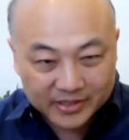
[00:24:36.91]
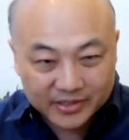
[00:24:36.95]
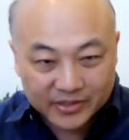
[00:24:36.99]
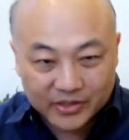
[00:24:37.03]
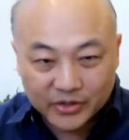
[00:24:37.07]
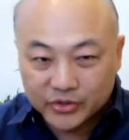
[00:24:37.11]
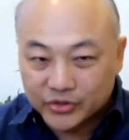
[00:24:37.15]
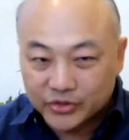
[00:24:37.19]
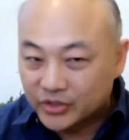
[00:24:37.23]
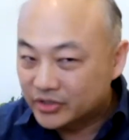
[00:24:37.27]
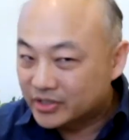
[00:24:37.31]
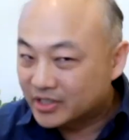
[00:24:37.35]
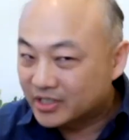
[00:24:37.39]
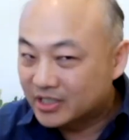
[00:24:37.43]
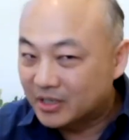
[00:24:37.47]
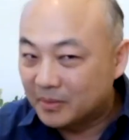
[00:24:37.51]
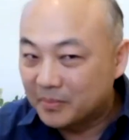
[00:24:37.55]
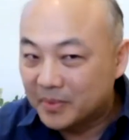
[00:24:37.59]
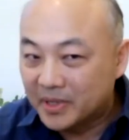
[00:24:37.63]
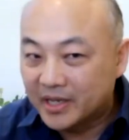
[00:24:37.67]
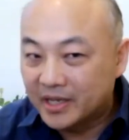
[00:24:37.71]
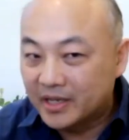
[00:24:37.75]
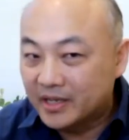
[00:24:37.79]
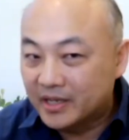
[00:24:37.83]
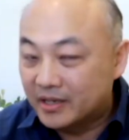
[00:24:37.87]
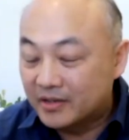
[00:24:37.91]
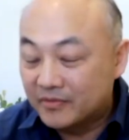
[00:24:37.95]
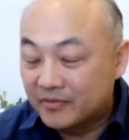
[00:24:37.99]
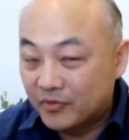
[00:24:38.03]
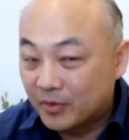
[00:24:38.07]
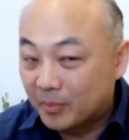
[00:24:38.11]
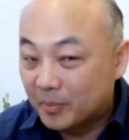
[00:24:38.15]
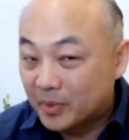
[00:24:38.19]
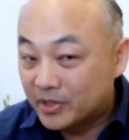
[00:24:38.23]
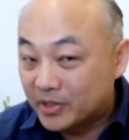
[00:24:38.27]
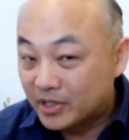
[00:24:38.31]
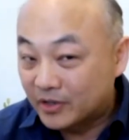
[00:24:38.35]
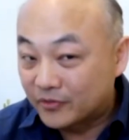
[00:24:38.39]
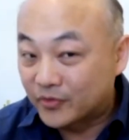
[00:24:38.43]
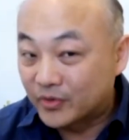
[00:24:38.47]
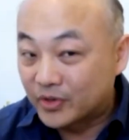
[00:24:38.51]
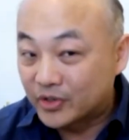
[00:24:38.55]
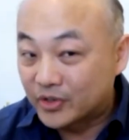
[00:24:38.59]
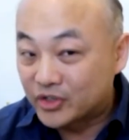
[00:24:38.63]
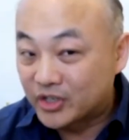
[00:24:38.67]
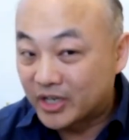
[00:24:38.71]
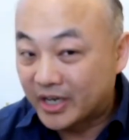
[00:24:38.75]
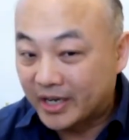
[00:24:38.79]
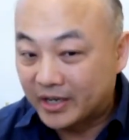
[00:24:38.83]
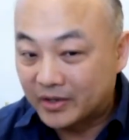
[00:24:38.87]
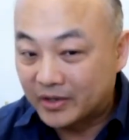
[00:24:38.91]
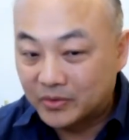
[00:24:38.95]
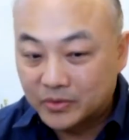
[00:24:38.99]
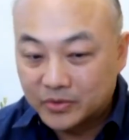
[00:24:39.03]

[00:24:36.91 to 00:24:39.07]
They're just coming in from a different channel.